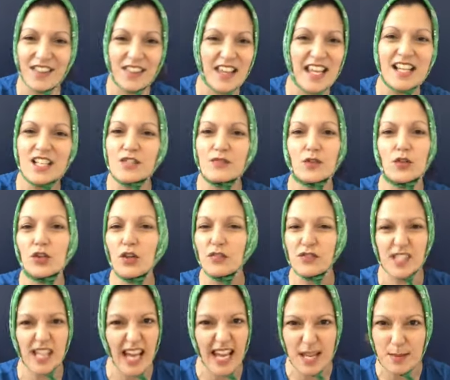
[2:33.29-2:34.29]
things fall off
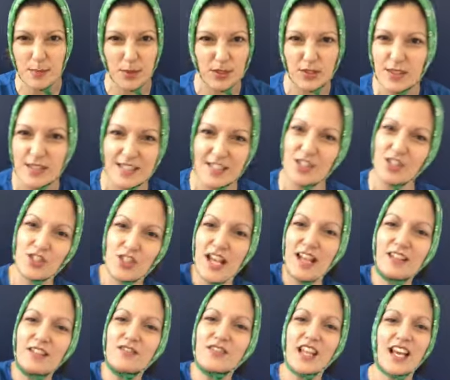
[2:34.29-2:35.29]
tables and
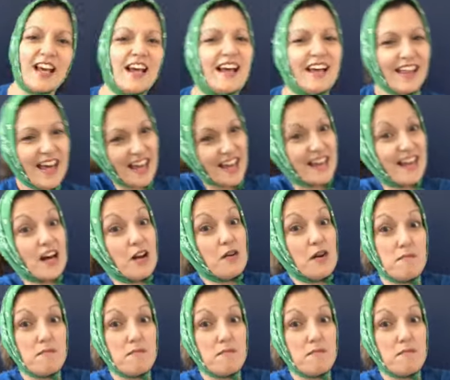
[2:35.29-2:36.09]
shelves. There you go.